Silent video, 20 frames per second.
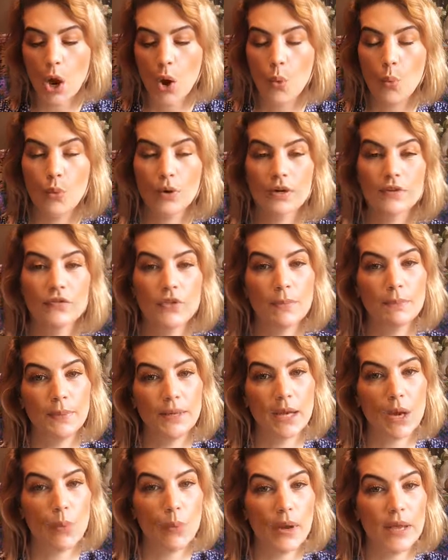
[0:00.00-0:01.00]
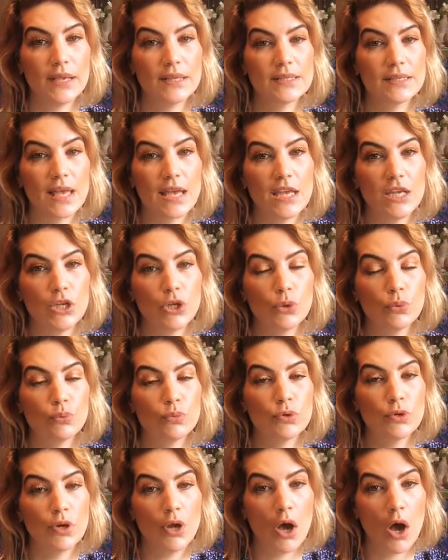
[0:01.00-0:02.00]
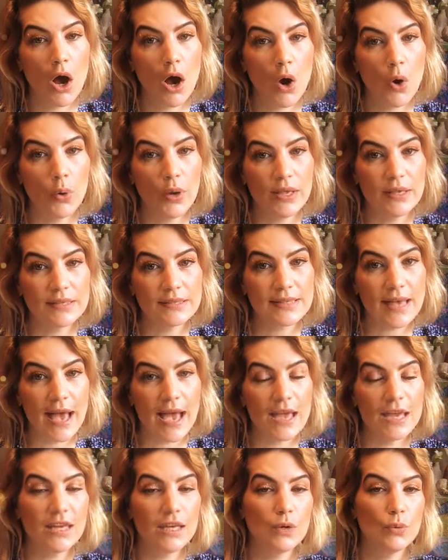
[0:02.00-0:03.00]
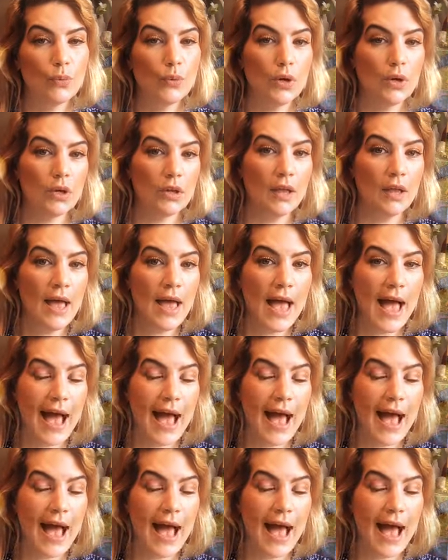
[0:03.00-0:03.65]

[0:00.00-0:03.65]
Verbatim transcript: One of the big ways that you know is that it will